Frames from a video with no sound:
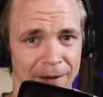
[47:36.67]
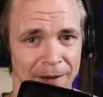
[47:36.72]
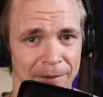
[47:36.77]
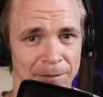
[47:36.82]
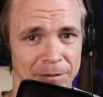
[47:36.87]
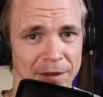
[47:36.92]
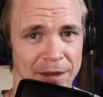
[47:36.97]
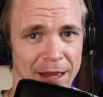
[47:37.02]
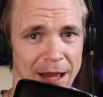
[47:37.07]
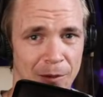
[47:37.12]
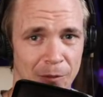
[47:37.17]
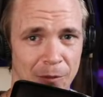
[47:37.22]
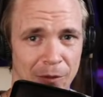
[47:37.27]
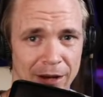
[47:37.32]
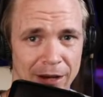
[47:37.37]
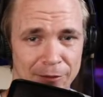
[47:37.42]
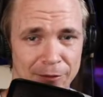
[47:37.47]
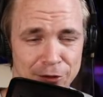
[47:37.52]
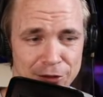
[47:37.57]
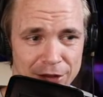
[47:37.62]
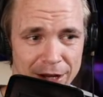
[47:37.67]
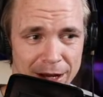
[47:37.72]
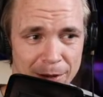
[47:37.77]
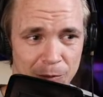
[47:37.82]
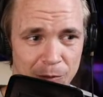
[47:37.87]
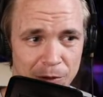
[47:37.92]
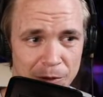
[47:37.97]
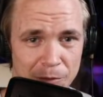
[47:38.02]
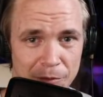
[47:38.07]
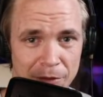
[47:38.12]
That way every time
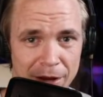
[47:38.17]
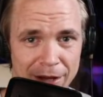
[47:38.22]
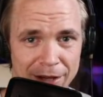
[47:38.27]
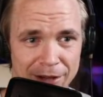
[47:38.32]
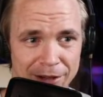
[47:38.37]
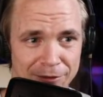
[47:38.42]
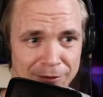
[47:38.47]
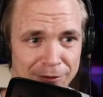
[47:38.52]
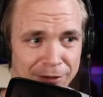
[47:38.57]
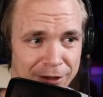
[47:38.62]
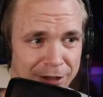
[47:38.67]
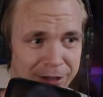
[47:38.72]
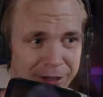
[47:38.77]
we make a video